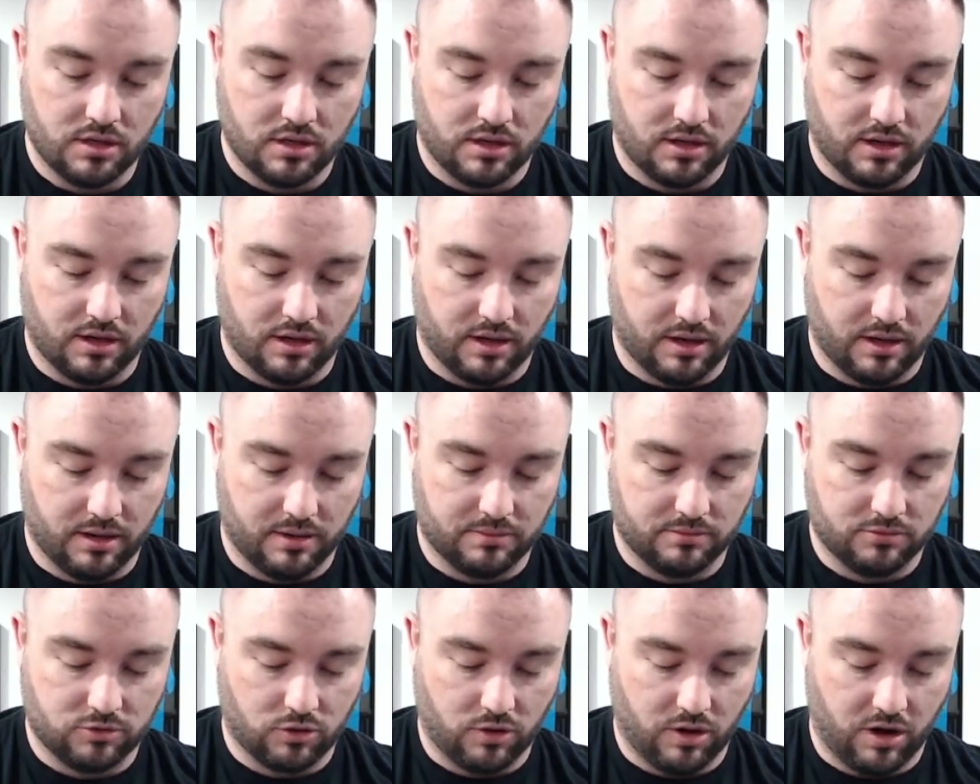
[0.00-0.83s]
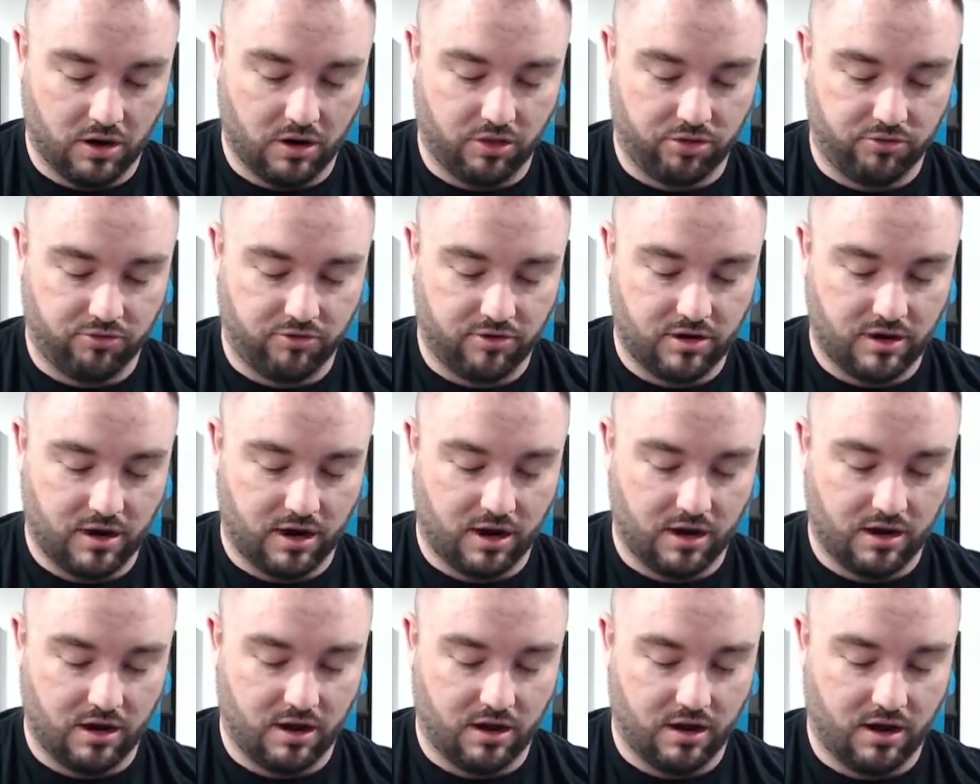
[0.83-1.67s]
Um, so out of
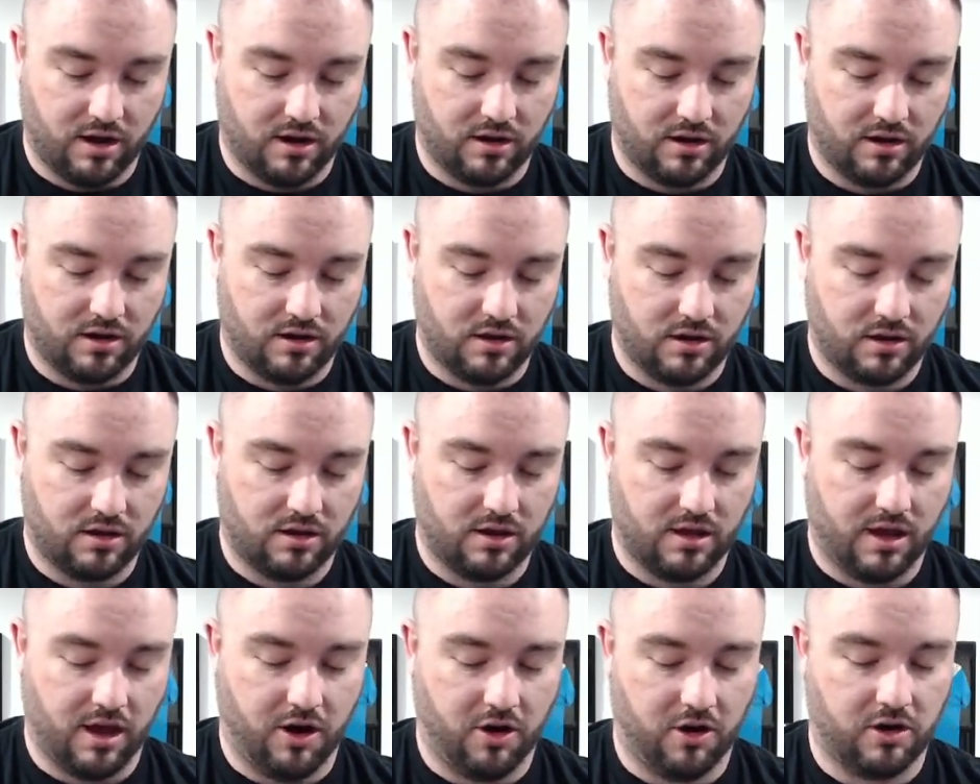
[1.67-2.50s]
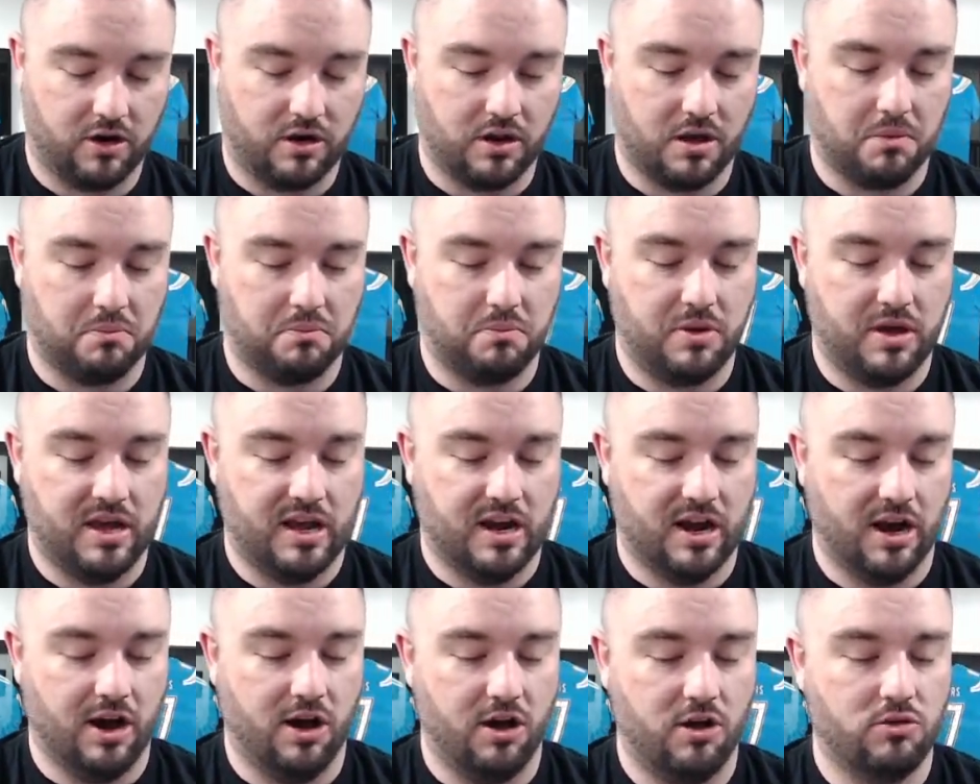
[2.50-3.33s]
399, Garrett
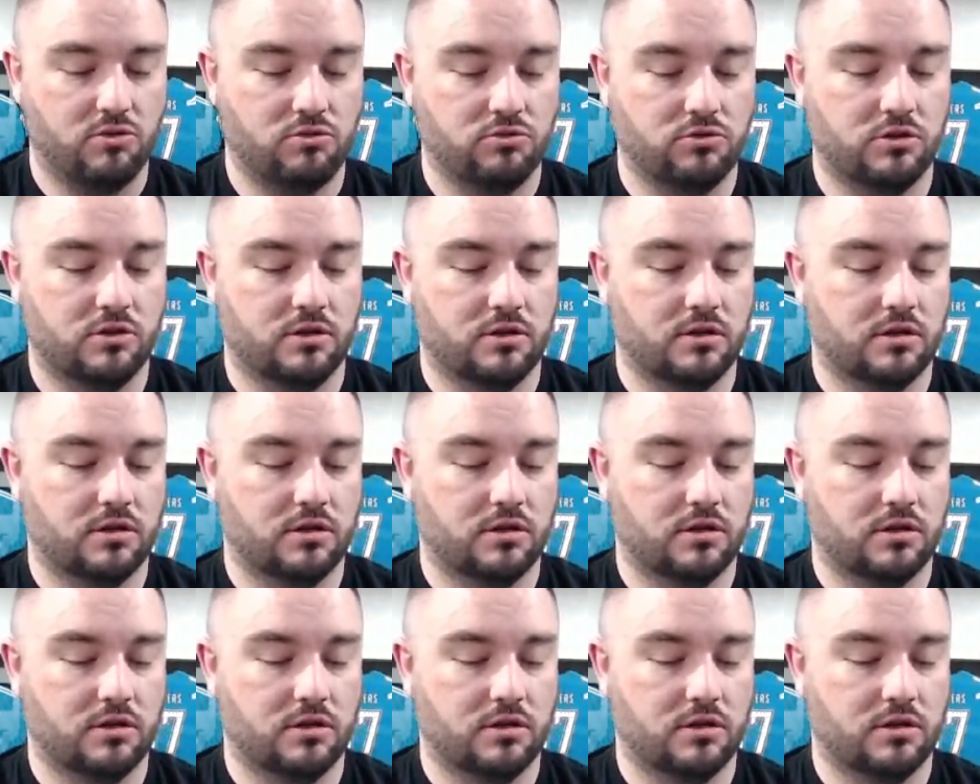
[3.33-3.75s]
Pilon.